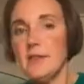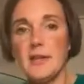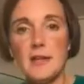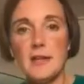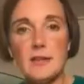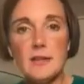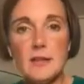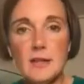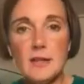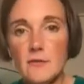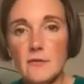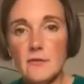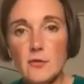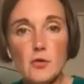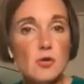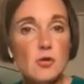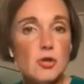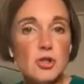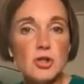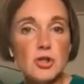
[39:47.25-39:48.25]
The other thing, of
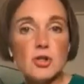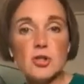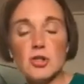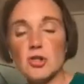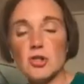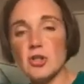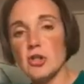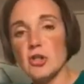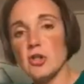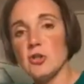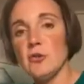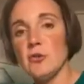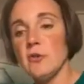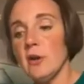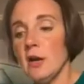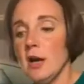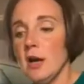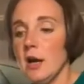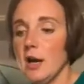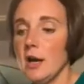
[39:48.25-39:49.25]
course, you can do
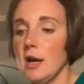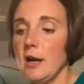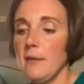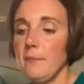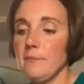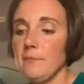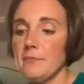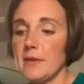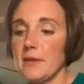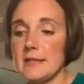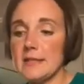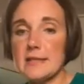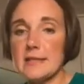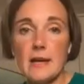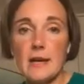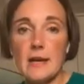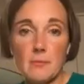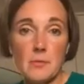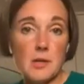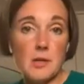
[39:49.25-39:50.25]
is
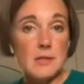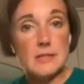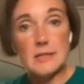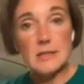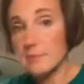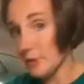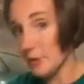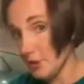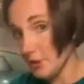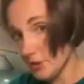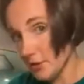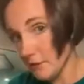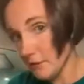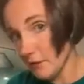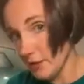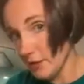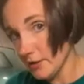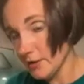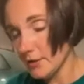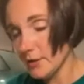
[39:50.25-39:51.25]
caramelize some onions
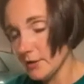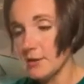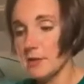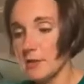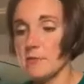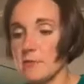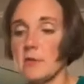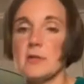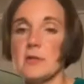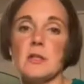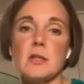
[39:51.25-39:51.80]
first as well.